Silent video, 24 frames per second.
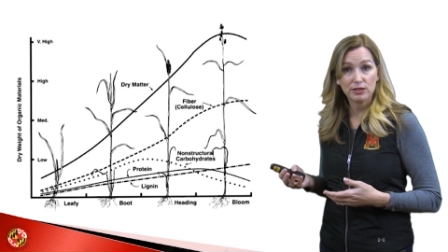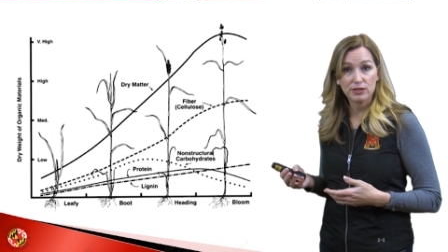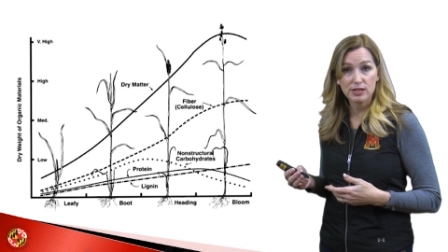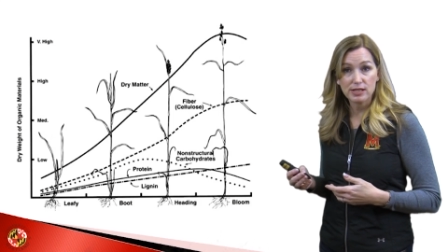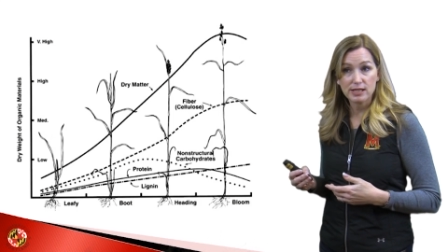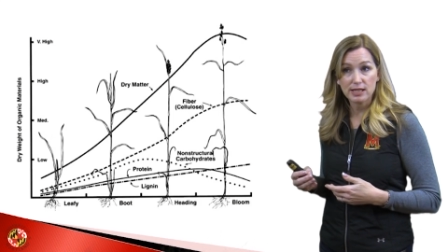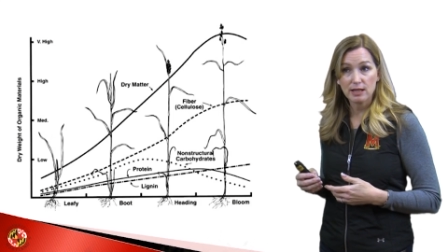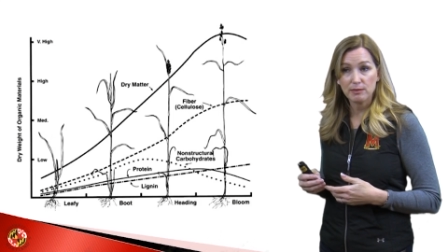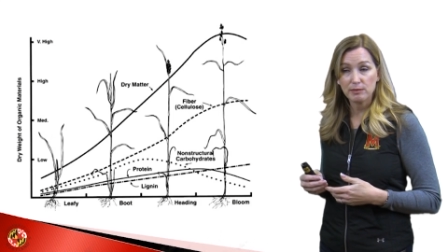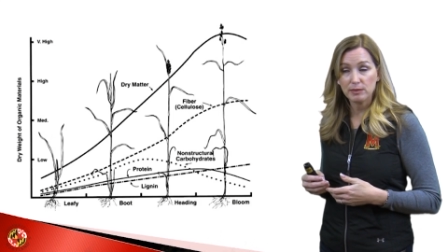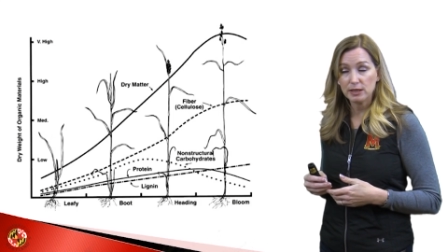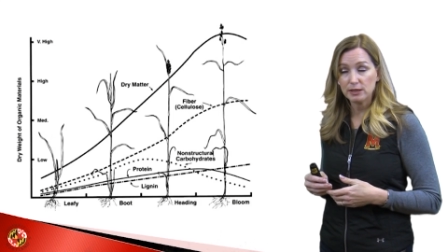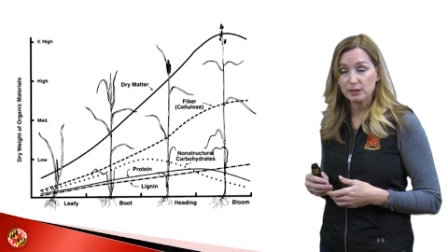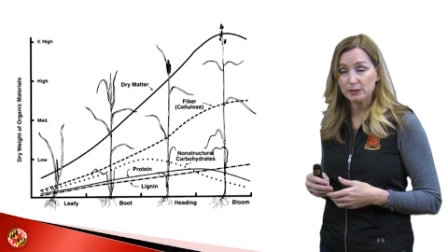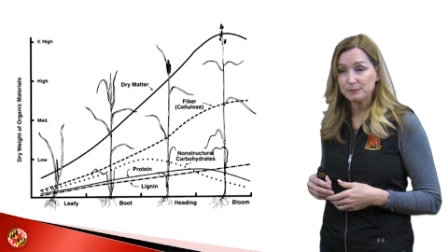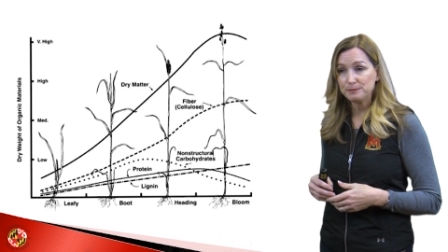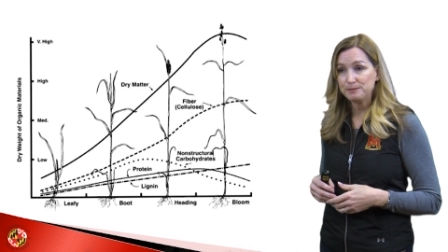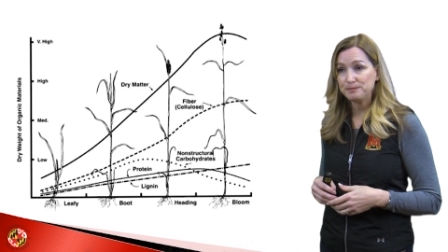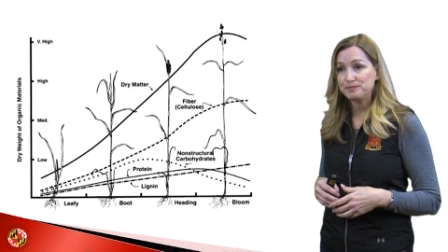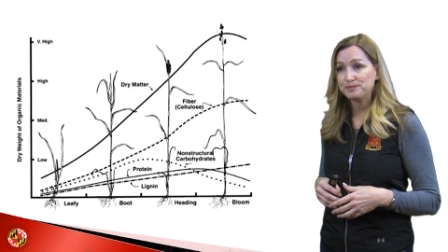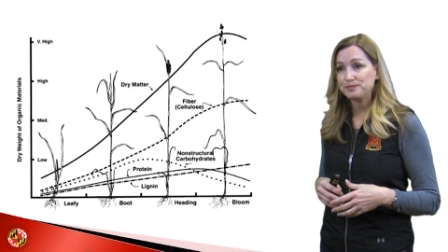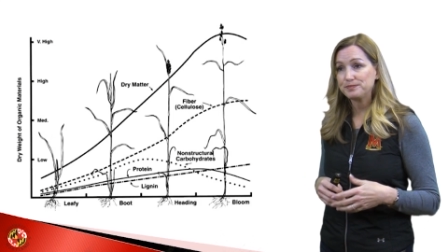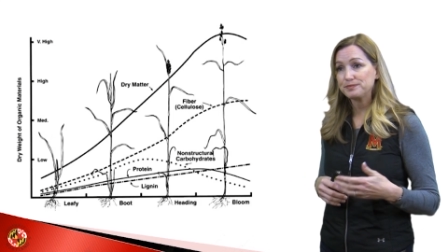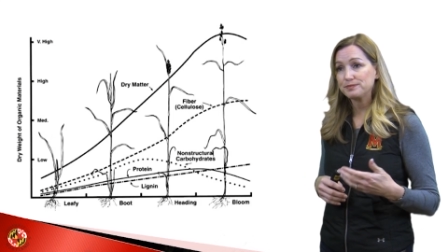stemmier.
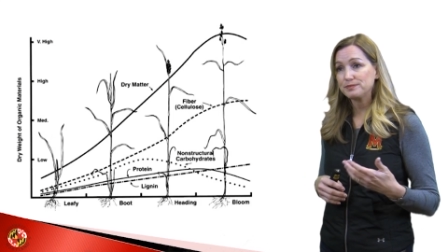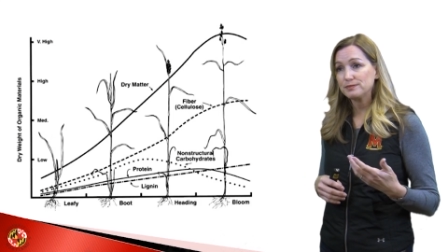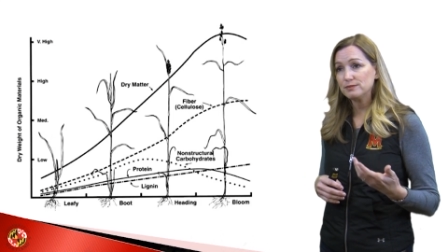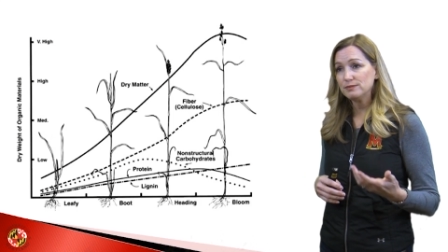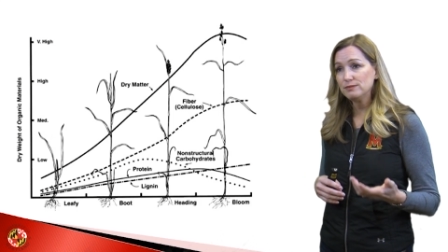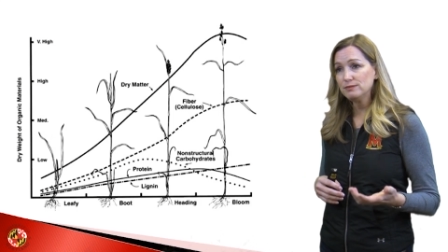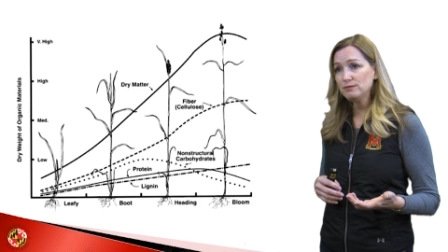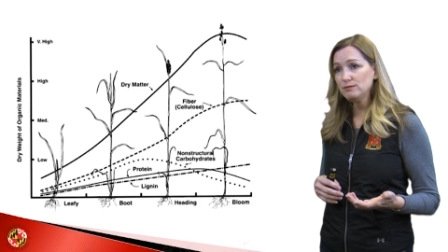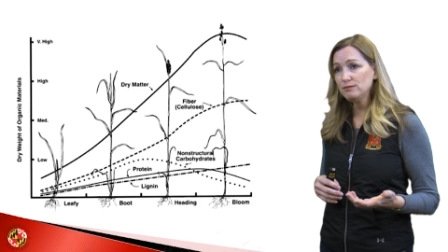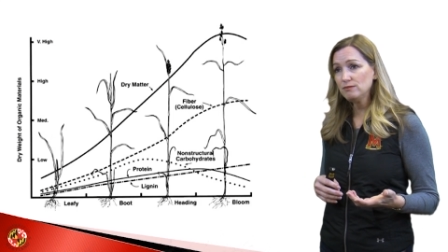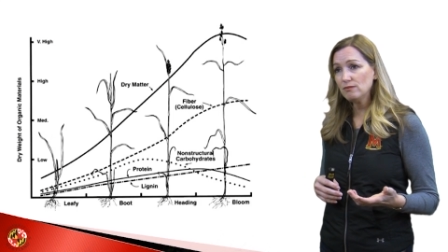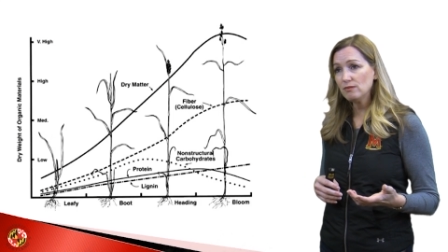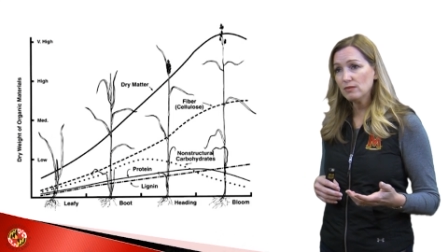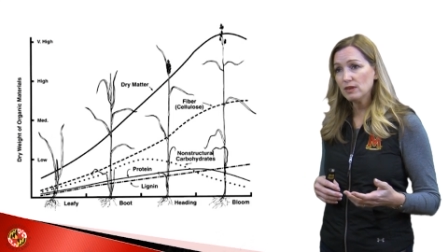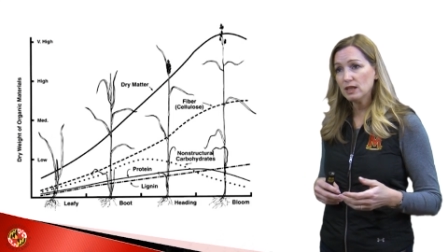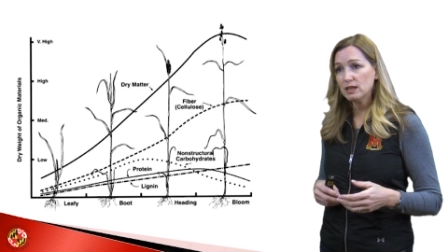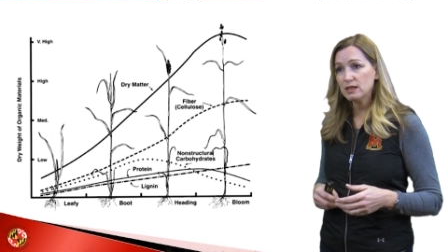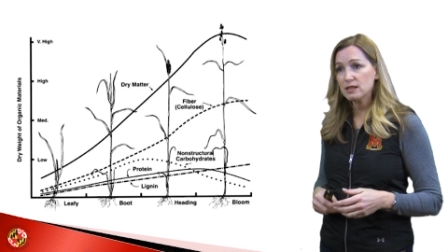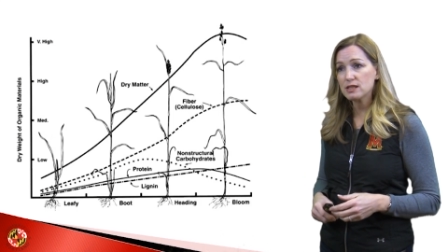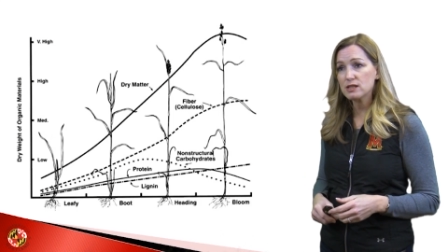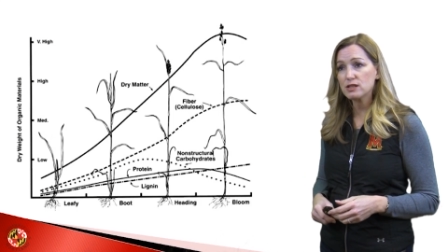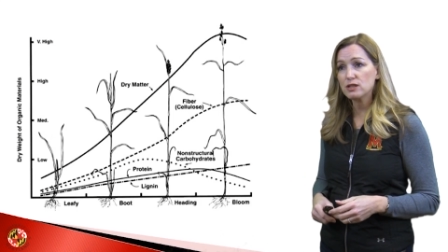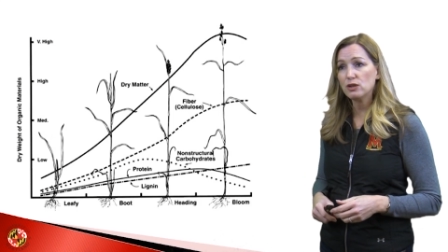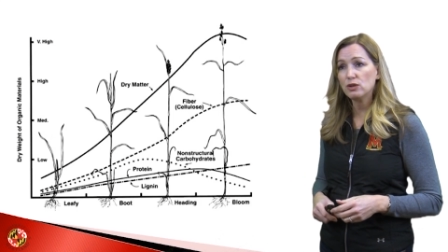
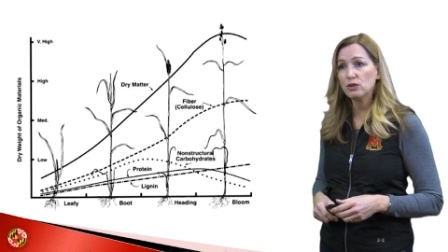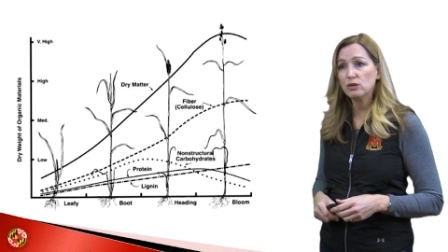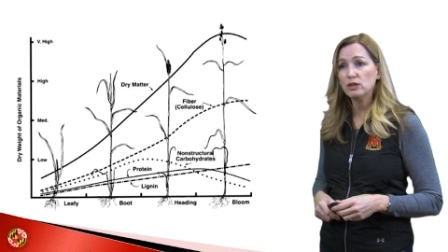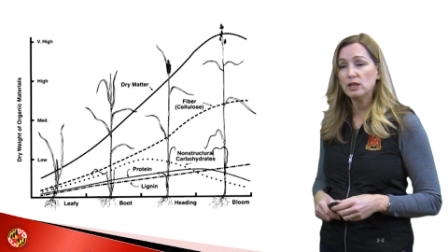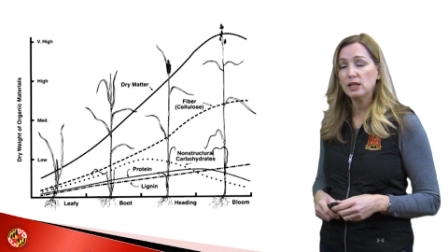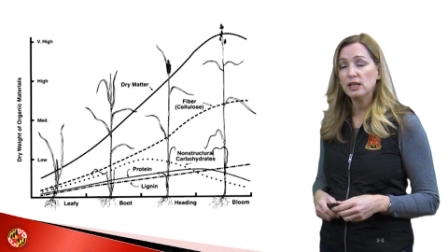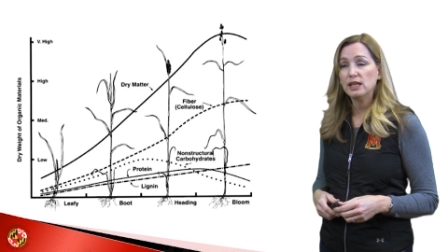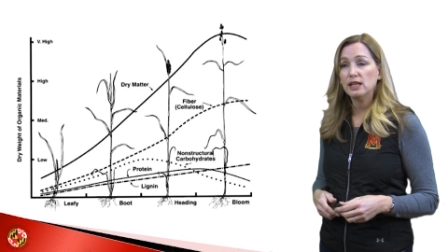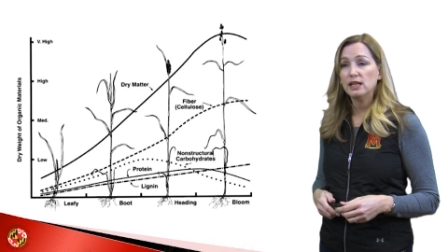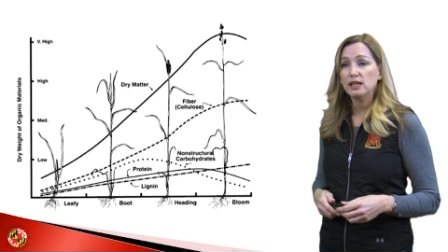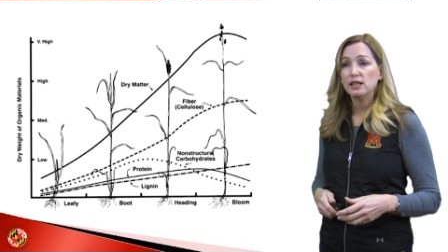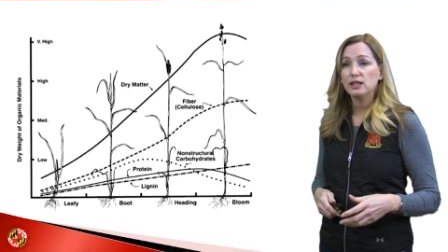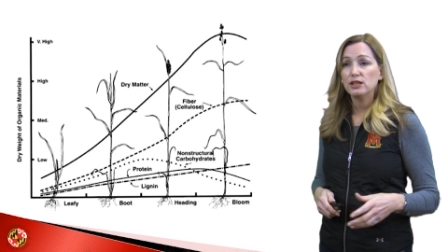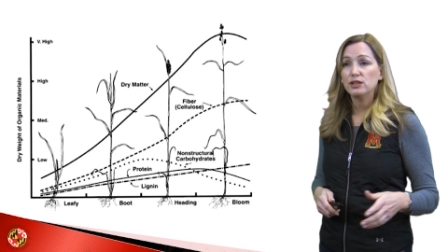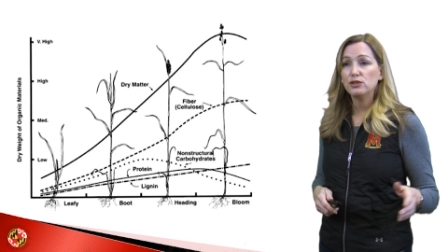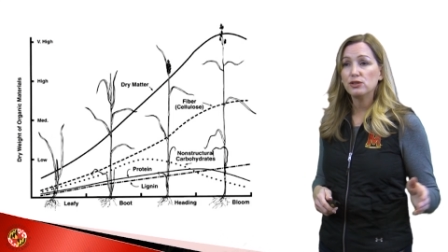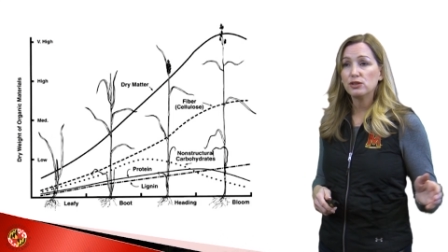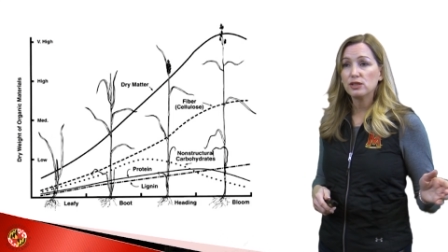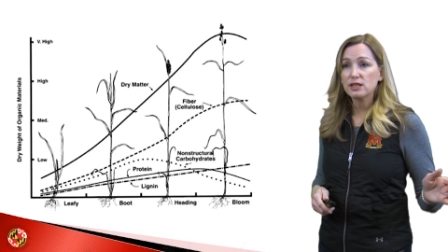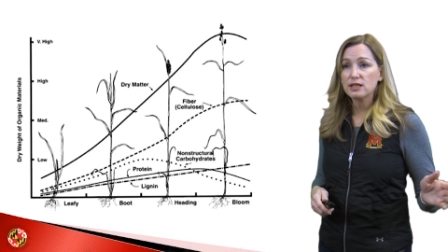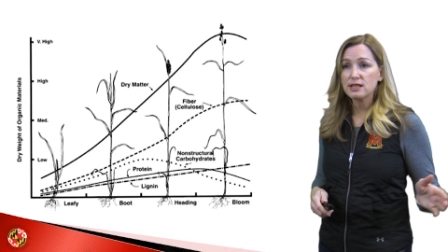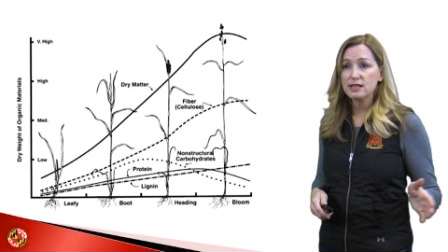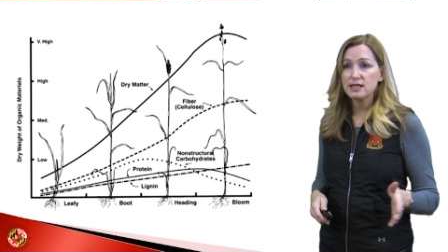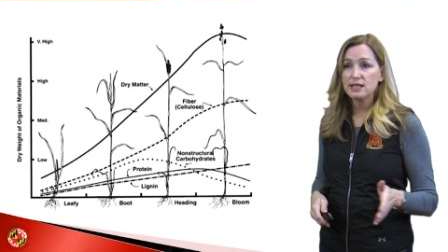So you
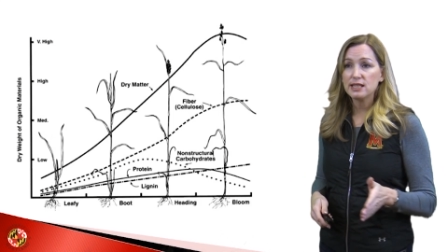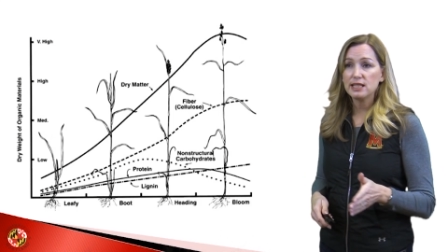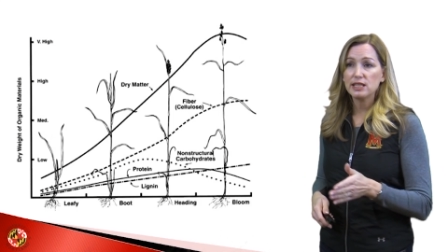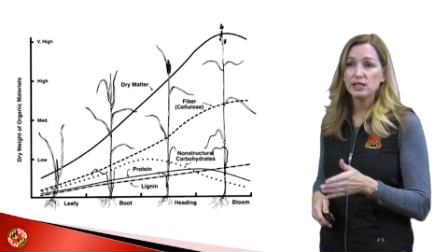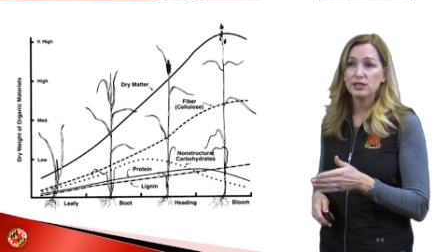can see